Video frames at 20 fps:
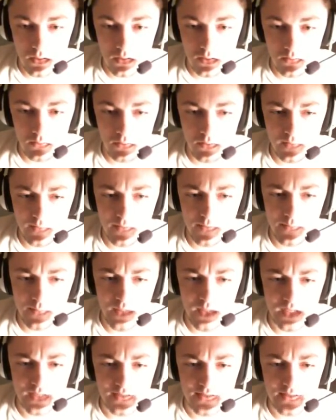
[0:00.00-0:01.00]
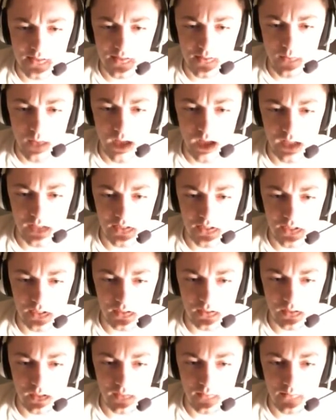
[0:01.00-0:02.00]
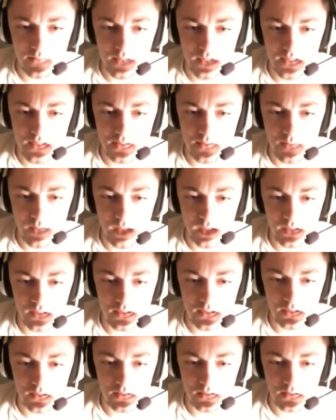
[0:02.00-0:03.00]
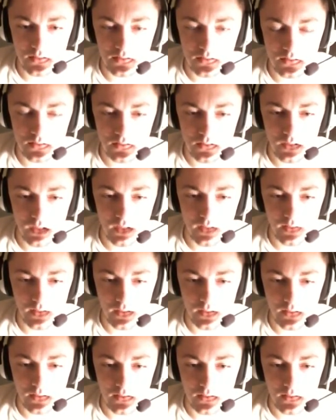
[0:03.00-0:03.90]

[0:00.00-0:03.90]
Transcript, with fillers: What have I missed? The mansion. I've missed the mansion, I think.